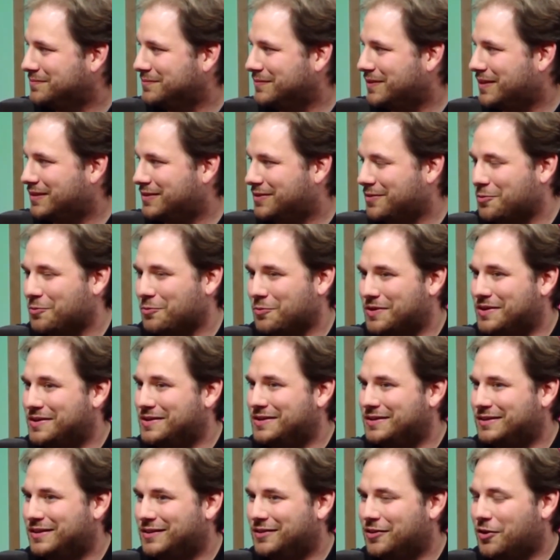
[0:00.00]
Like they're
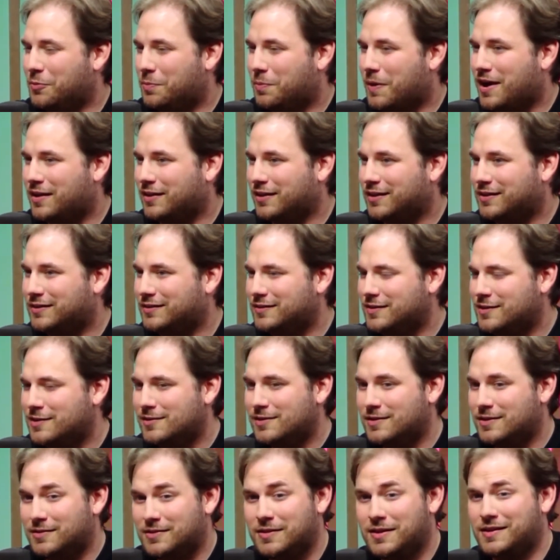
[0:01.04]
really low poly.
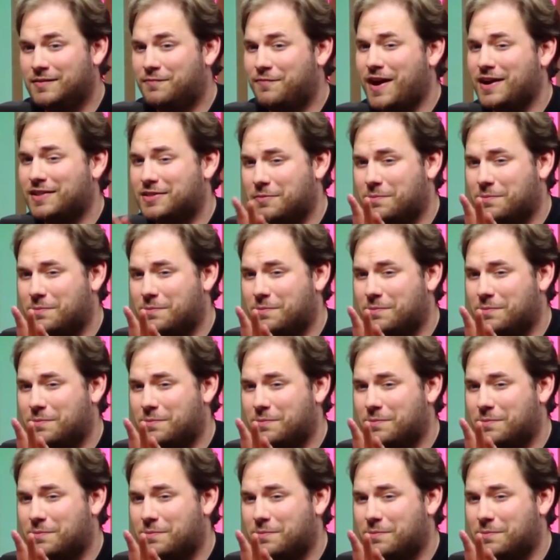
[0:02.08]
And in fact,